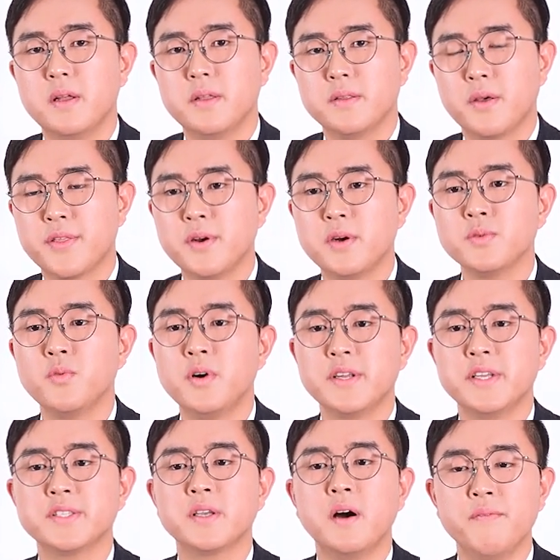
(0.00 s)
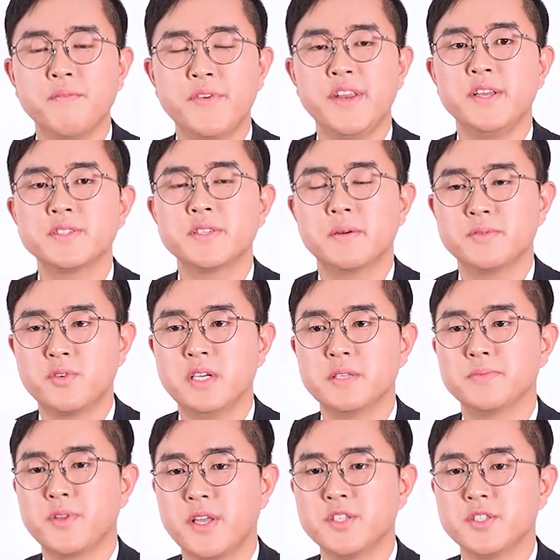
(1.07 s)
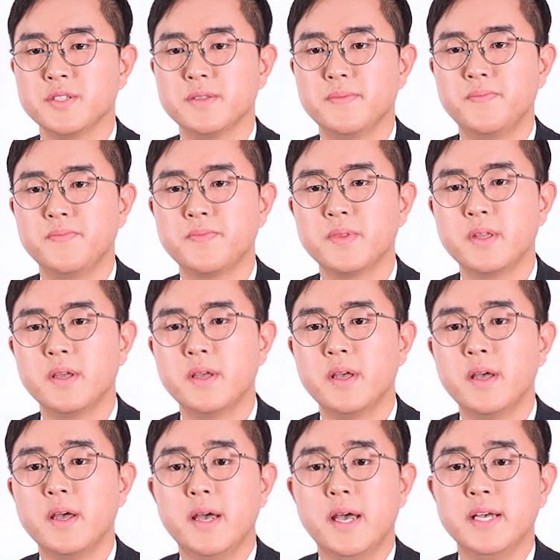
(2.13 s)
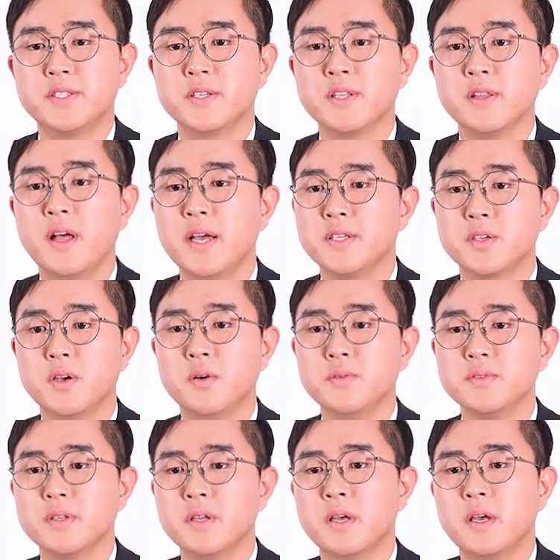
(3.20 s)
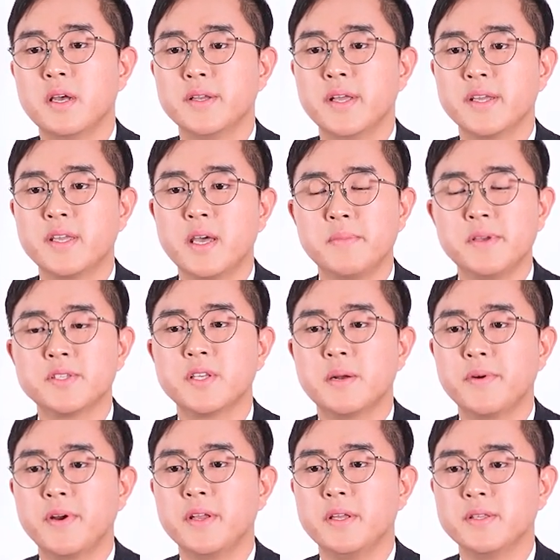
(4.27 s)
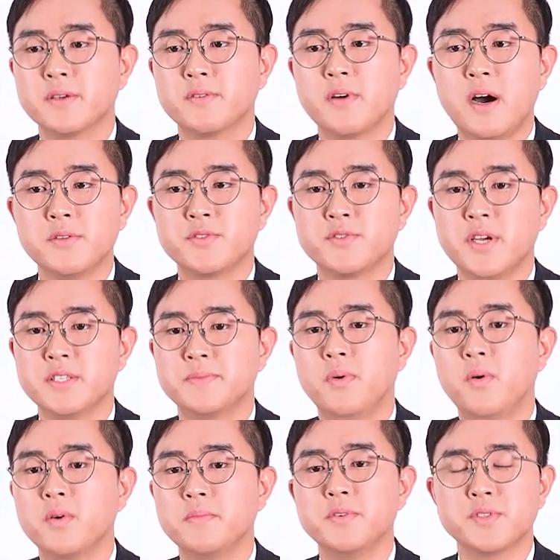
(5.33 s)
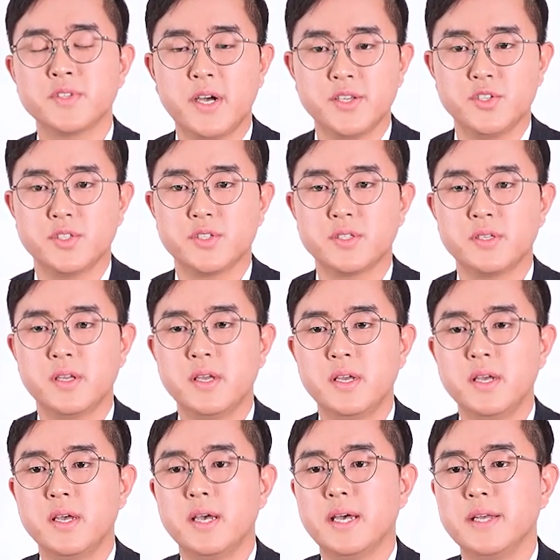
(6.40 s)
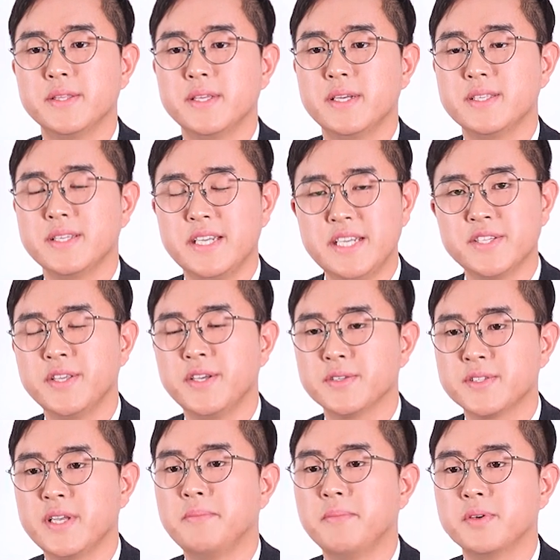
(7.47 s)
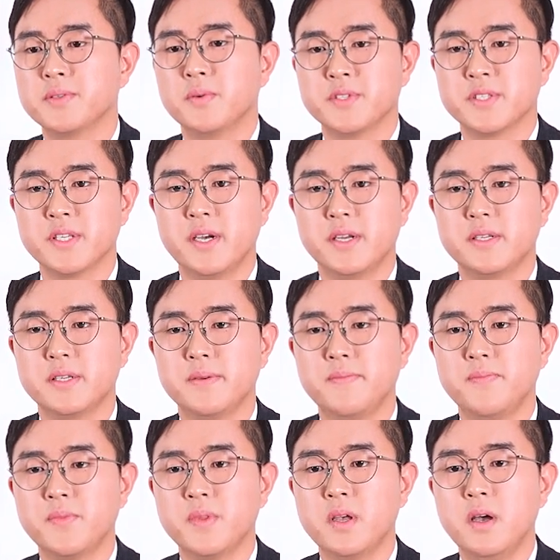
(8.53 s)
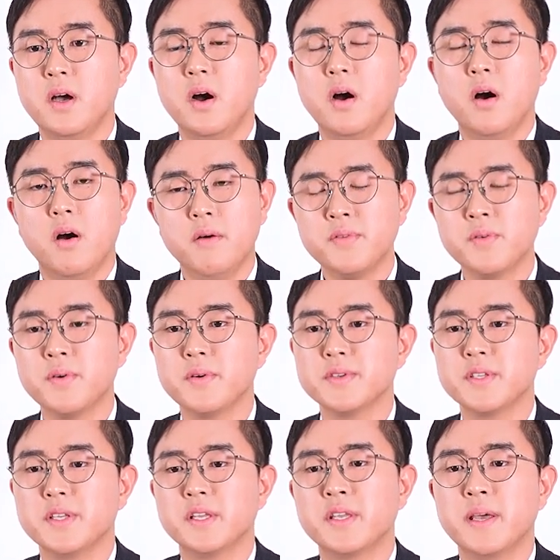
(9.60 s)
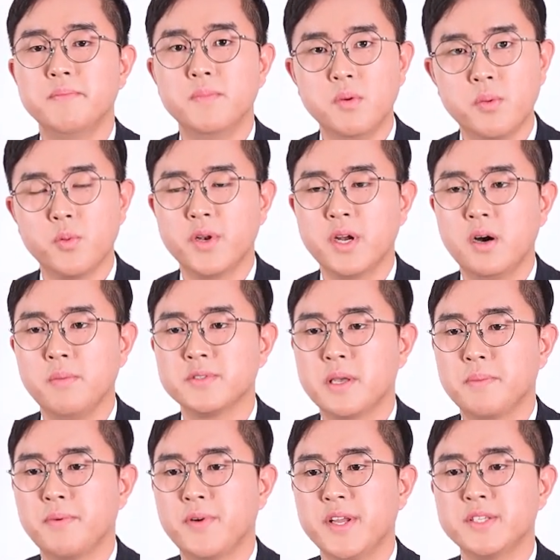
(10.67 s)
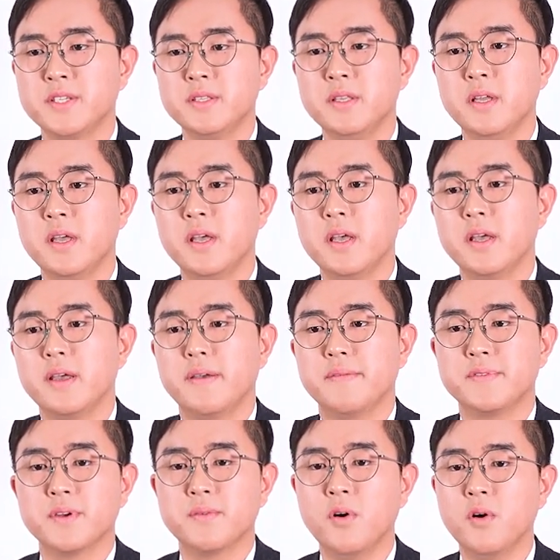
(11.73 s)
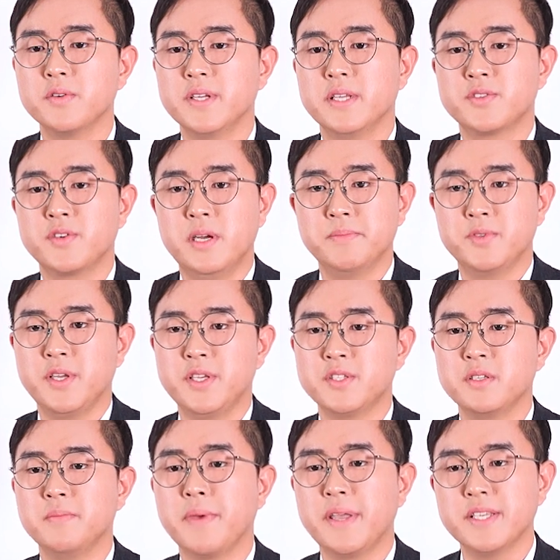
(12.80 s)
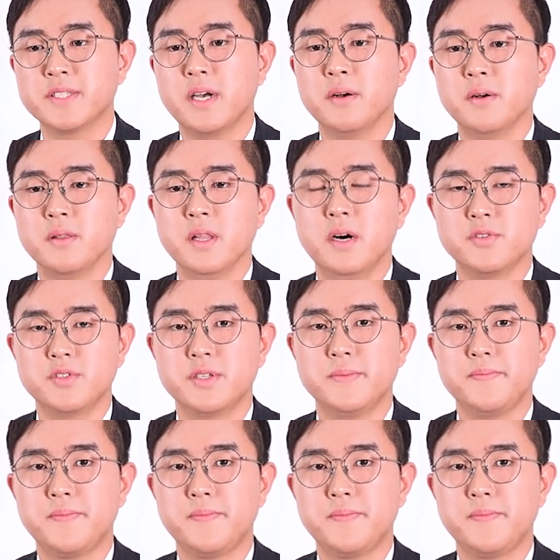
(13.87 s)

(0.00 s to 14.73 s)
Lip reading: The third one is convenience of transportation. As the slide shows, they can be separated into ground transportable sizes and then easily assembled on site. Of course, it can move without separation if the road and transportation means are allowed.